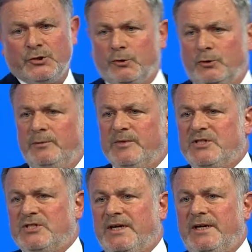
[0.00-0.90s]
is not only
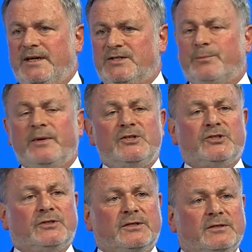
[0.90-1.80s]
Mrs. K as a
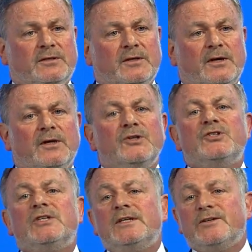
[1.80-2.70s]
patient.
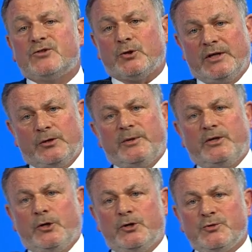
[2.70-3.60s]
She lives together with
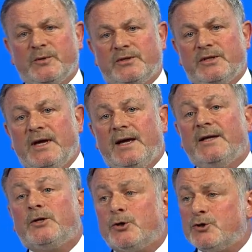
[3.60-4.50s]
her husband,
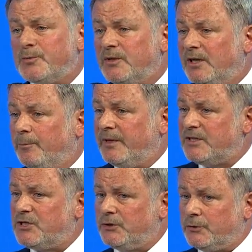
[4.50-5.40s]
and her husband
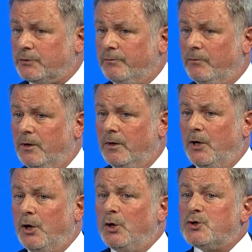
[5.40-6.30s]
depends on her.
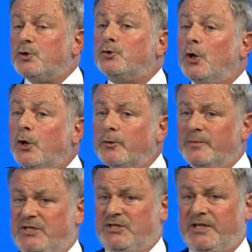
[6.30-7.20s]
So the longer
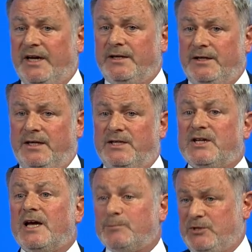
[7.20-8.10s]
Mrs. K
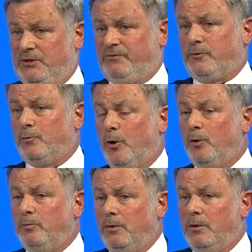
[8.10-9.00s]
is absent from
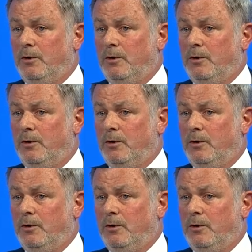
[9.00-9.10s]
home,